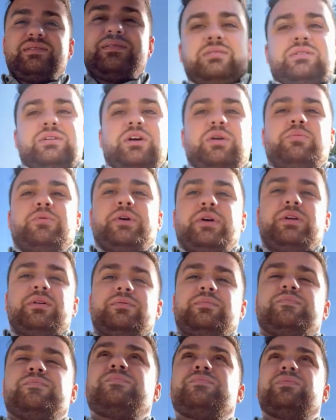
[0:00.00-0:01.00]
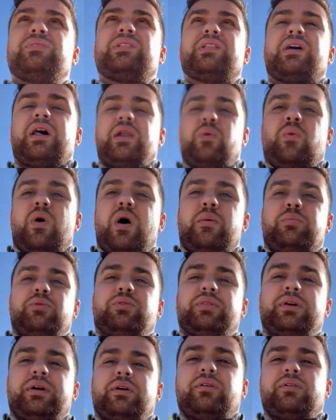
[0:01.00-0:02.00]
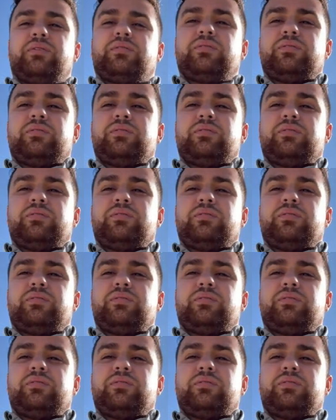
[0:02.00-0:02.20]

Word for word: Oh boy, a lot of wobble there.